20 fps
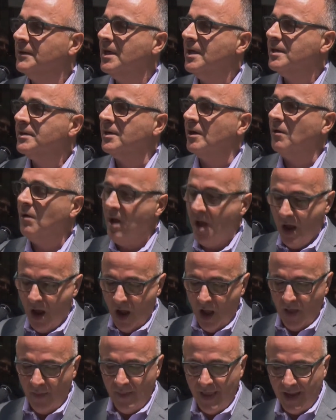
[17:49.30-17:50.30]
So
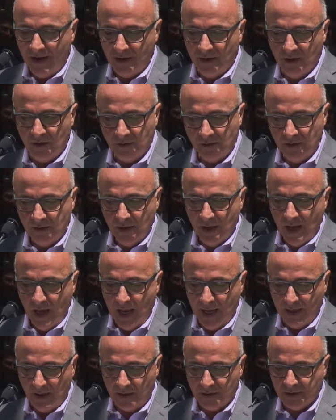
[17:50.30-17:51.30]
on that note,
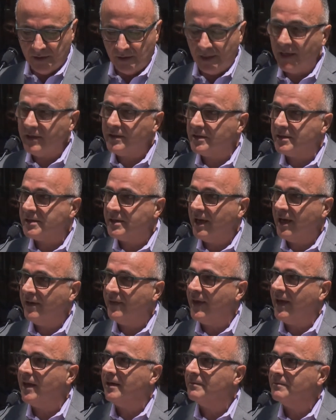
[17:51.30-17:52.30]
I'd also like to say
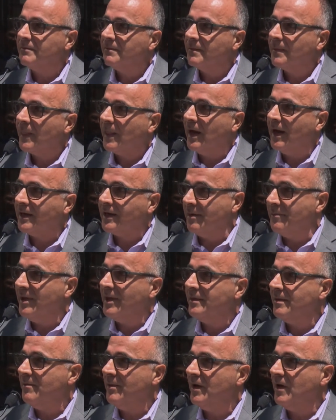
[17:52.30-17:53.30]
that I
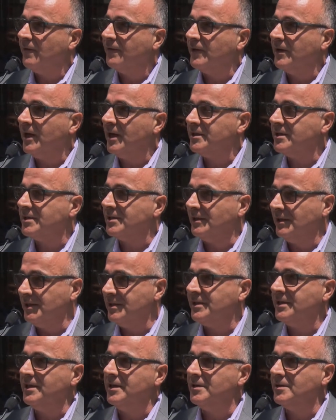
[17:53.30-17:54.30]
commend the mayor for not just
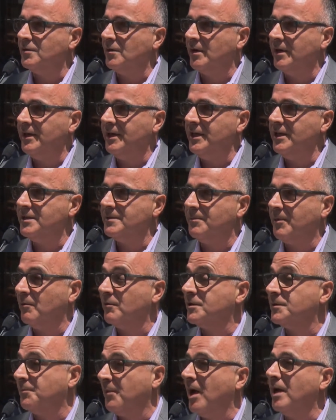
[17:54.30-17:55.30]
listening to our needs, but
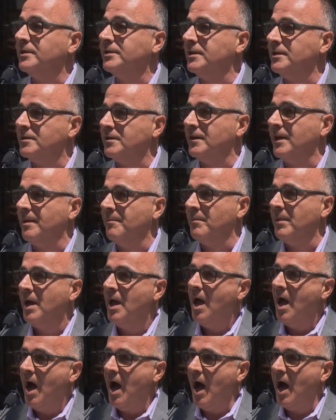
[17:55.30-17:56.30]
responding to them.
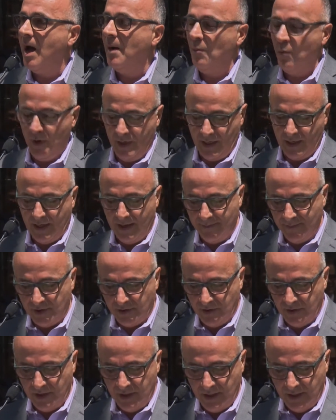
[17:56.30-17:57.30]
When it comes
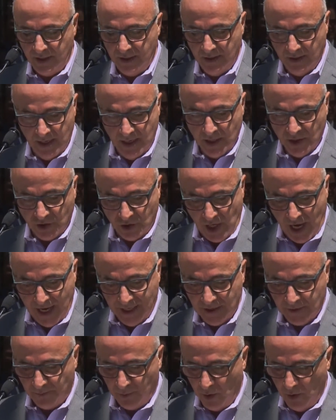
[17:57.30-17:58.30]
to the
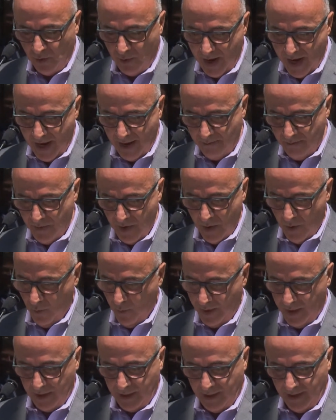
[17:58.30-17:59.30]
Shines program,
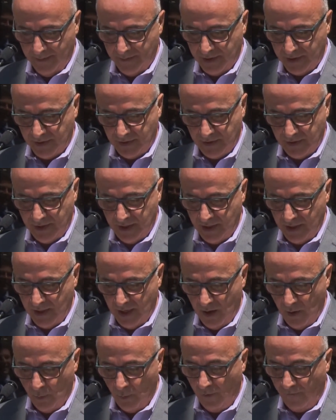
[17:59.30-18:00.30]
when it comes to the
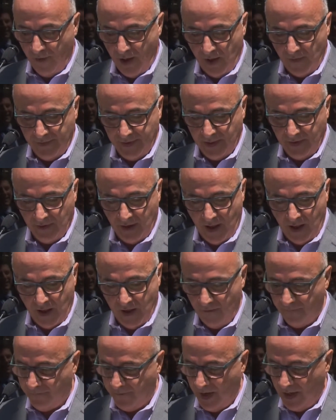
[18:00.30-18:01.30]
revolving
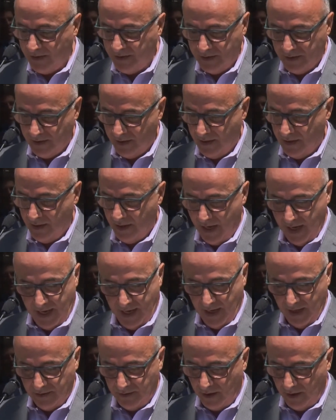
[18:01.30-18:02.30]
fund,
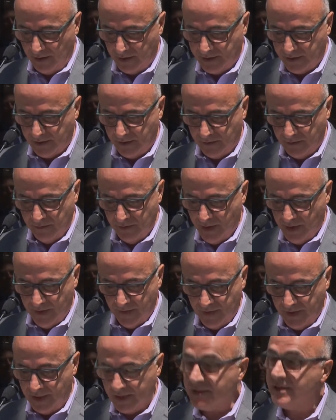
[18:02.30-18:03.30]
and also
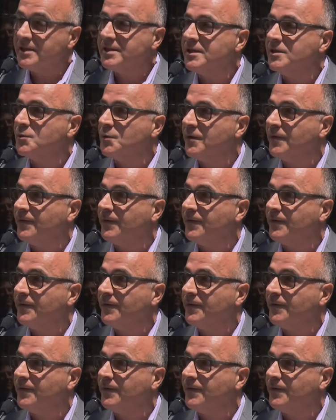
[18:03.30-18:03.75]
the assistance with